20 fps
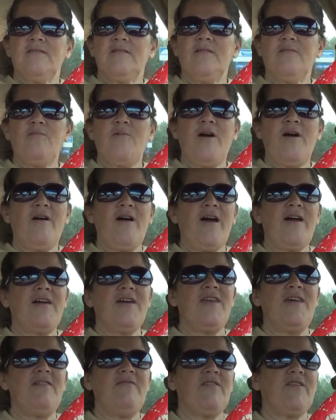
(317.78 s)
Or where I
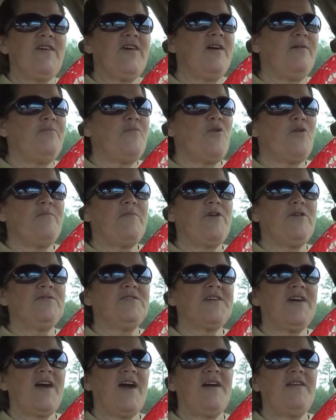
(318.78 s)
can even get more
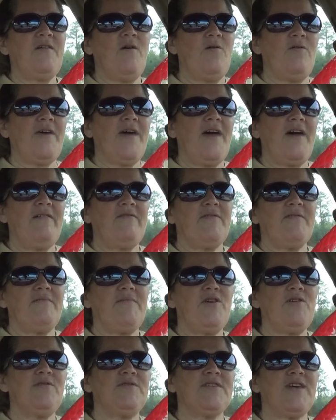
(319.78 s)
music. I know they have the
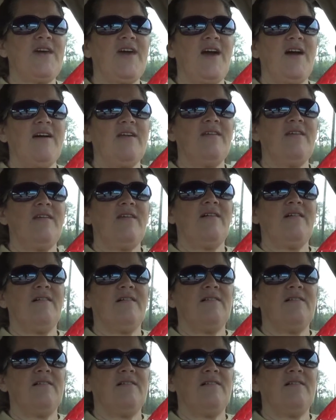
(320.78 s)
music on